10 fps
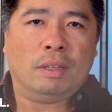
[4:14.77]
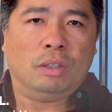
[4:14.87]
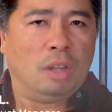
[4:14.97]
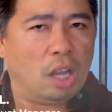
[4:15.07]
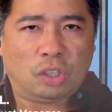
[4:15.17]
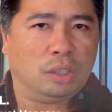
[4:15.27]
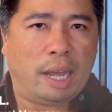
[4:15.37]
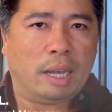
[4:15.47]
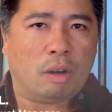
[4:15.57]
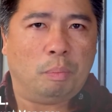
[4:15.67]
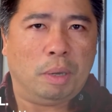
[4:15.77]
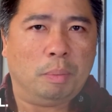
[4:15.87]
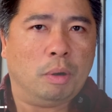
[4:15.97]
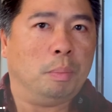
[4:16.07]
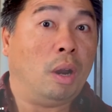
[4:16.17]
not just technical
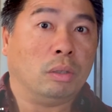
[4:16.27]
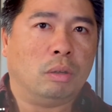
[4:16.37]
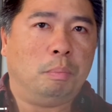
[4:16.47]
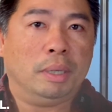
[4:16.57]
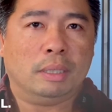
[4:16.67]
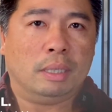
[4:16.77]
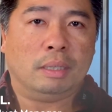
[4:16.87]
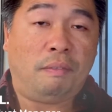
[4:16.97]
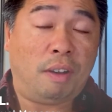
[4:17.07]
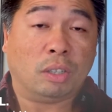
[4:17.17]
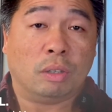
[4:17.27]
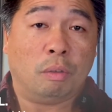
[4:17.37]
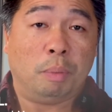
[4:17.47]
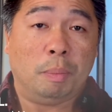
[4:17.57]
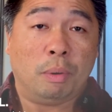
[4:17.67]
people but also business and functional
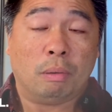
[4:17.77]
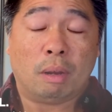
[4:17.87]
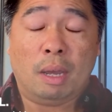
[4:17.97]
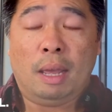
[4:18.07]
people,